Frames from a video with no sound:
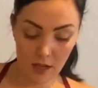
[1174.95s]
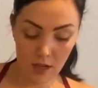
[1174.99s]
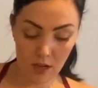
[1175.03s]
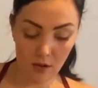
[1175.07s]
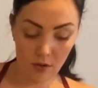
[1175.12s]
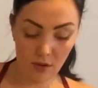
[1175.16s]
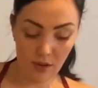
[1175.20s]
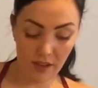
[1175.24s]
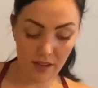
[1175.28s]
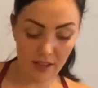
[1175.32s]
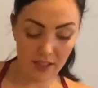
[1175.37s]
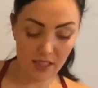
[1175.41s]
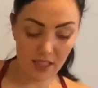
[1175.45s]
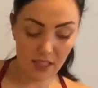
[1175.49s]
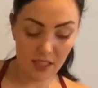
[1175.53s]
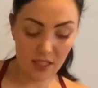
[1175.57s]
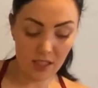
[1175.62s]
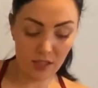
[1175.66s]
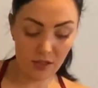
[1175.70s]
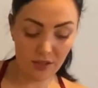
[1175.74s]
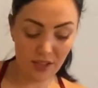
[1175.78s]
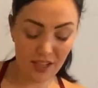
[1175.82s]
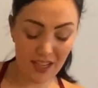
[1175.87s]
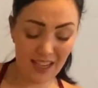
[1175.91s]
Okay, this is
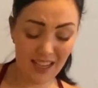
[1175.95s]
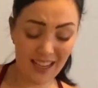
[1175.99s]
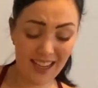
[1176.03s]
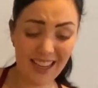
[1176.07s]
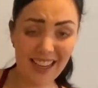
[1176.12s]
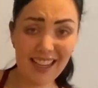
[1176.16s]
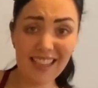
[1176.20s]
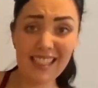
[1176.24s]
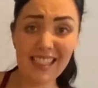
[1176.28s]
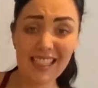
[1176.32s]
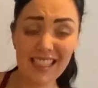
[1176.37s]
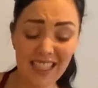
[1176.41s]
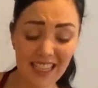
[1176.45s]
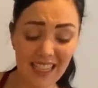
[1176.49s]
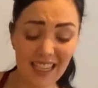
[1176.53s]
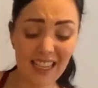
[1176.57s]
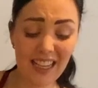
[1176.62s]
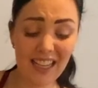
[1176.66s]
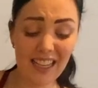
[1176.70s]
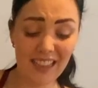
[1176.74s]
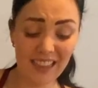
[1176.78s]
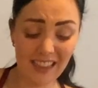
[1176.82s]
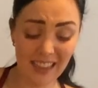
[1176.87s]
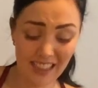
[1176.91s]
looking
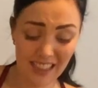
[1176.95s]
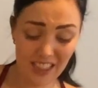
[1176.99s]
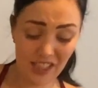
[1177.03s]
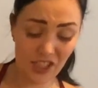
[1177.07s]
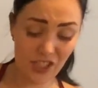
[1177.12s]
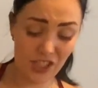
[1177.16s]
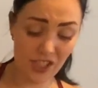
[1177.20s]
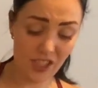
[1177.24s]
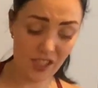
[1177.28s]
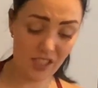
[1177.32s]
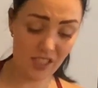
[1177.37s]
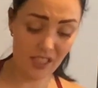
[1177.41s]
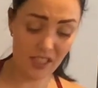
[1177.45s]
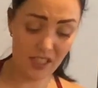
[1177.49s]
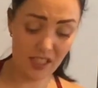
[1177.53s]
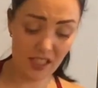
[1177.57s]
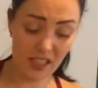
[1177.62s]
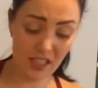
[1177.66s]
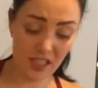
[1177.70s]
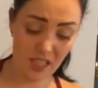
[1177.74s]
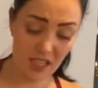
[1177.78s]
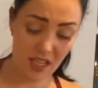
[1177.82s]
delicious.